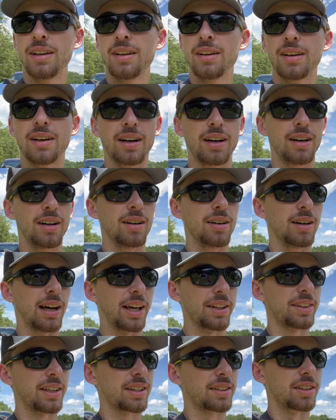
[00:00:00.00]
Uh, I
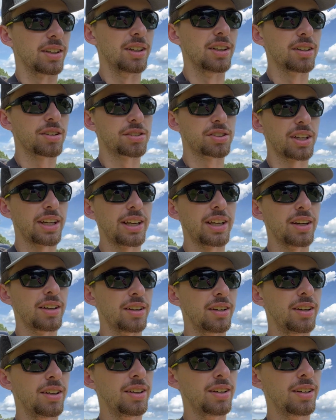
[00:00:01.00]
think the hook set
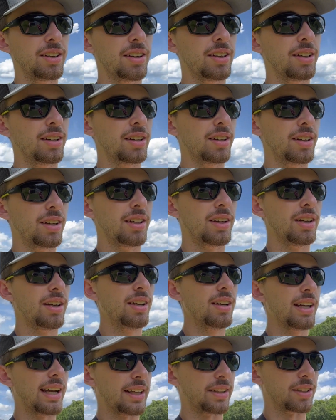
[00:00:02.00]

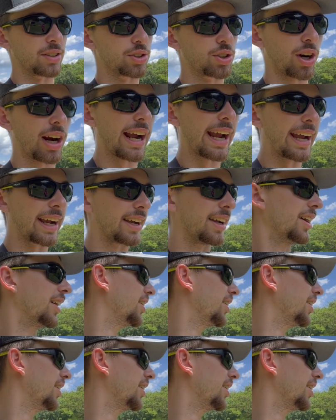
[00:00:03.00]
and the drag.